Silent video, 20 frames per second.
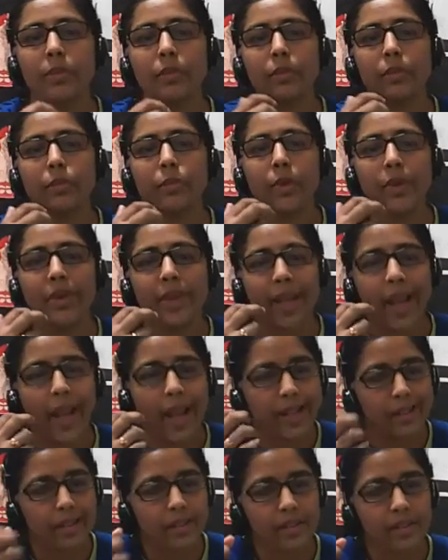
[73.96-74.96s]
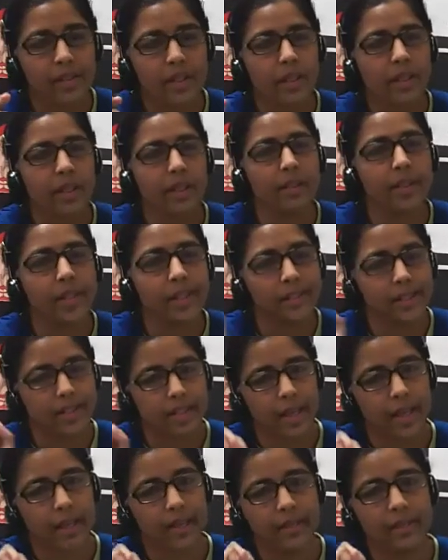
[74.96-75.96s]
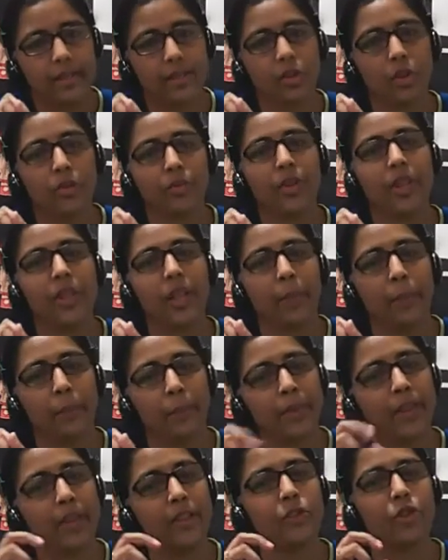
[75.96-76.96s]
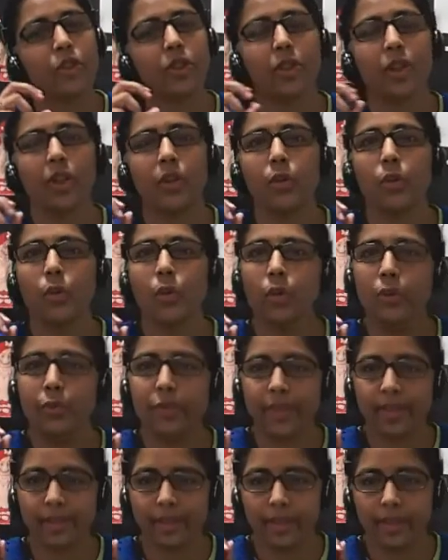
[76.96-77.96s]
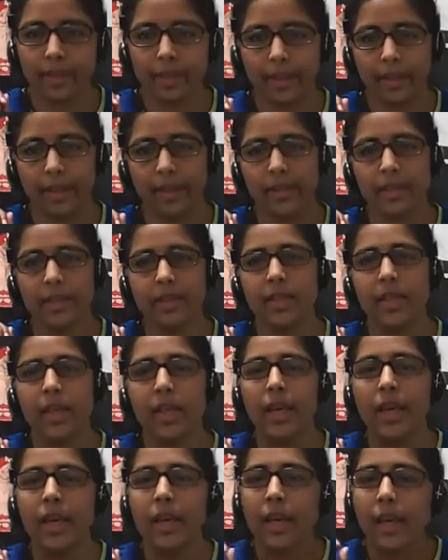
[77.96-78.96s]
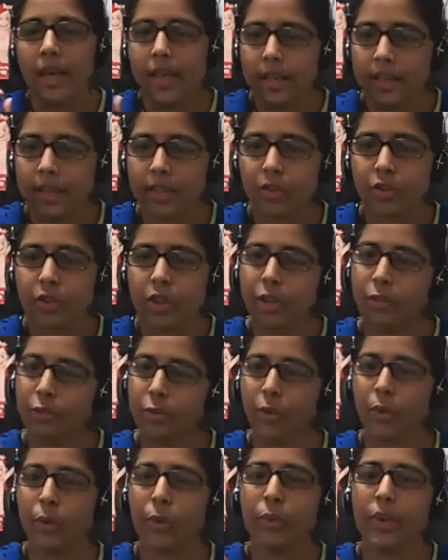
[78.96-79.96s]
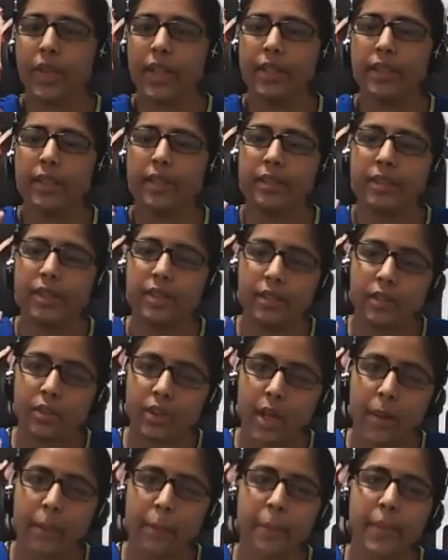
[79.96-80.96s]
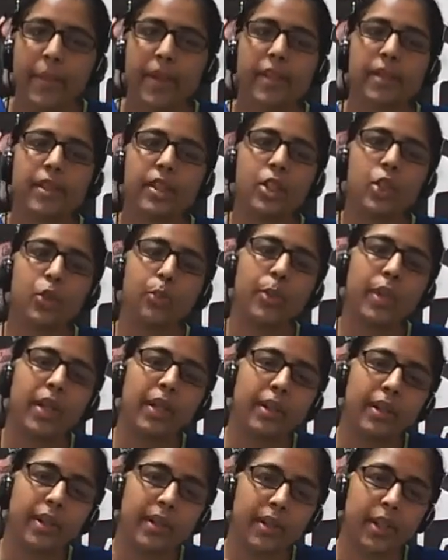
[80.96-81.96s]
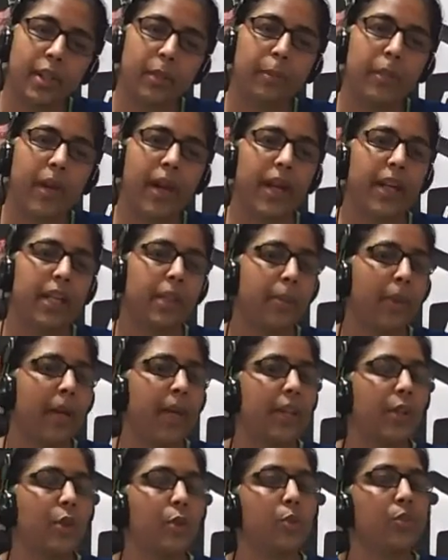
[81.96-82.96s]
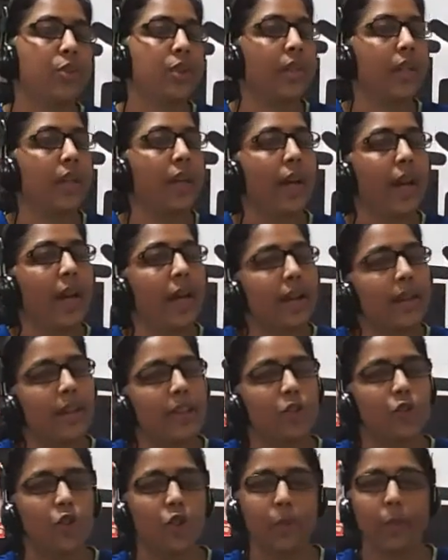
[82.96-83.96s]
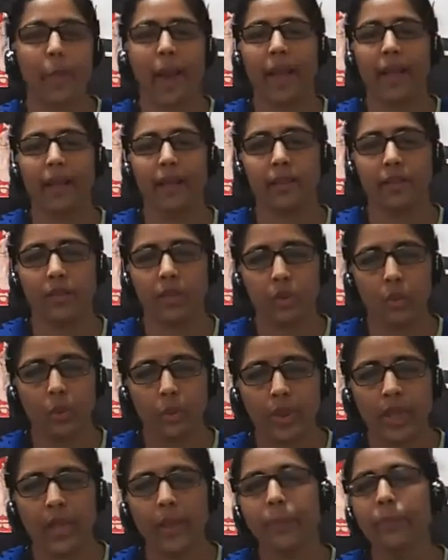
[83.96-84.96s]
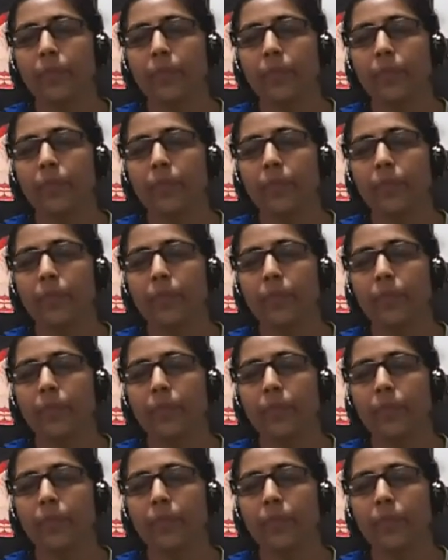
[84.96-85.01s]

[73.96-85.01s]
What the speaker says: for rational designs of the temperature control facilities, energy flow in the system must be determined by using the energy balance. Okay?